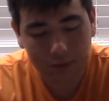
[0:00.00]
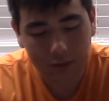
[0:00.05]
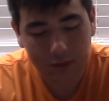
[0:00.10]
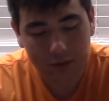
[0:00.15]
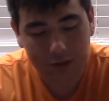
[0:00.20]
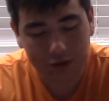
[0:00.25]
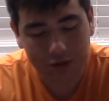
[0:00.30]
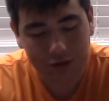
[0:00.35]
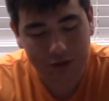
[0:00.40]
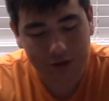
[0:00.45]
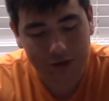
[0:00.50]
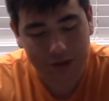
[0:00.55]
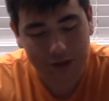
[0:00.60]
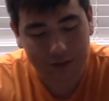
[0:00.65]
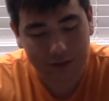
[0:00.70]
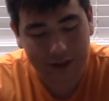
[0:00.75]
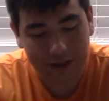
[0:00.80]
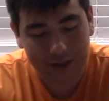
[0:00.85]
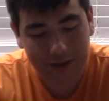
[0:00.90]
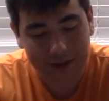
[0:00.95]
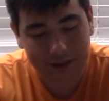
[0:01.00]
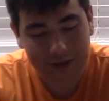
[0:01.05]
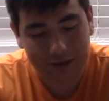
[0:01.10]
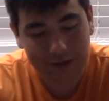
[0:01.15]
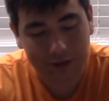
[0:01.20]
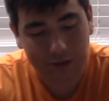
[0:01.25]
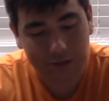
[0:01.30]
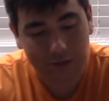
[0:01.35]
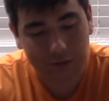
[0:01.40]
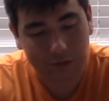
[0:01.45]
Because you're still getting these
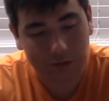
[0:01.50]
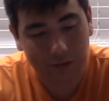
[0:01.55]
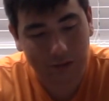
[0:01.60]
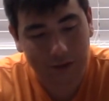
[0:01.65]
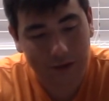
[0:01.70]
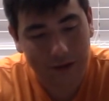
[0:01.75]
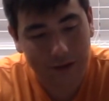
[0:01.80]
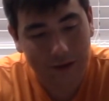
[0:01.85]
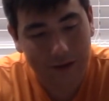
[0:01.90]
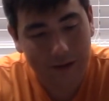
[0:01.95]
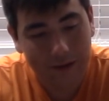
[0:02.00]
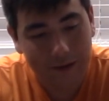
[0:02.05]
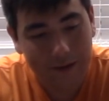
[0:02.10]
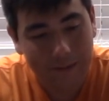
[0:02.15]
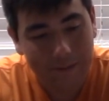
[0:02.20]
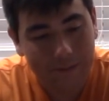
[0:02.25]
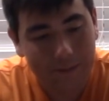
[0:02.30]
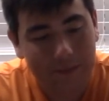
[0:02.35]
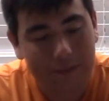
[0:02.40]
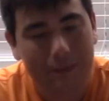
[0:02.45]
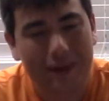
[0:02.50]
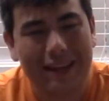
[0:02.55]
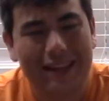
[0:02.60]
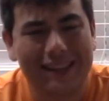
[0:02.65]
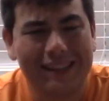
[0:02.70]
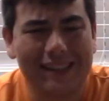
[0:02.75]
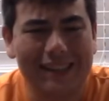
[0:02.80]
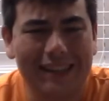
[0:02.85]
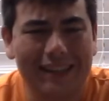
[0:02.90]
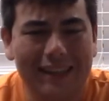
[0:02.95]
little
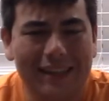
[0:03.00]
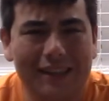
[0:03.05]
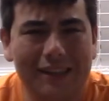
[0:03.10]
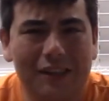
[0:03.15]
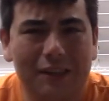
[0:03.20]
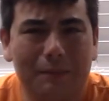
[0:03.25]
pieces.